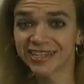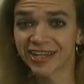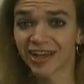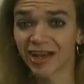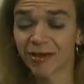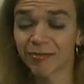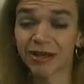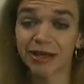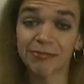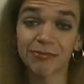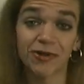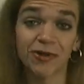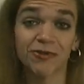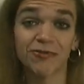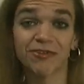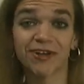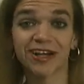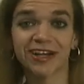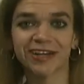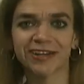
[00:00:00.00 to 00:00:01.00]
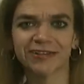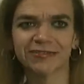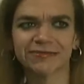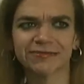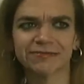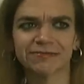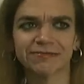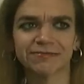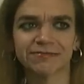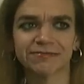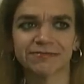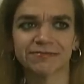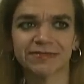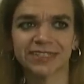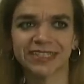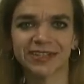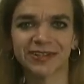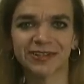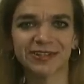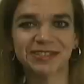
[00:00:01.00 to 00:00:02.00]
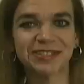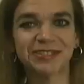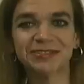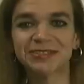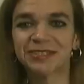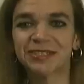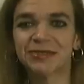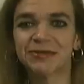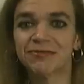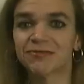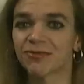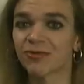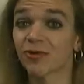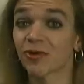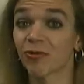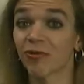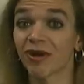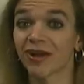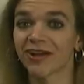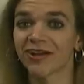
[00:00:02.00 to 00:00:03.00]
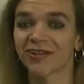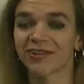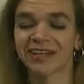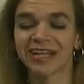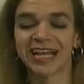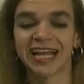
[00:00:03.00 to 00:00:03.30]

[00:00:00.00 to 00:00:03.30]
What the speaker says: on my profile here on YouTube for a while,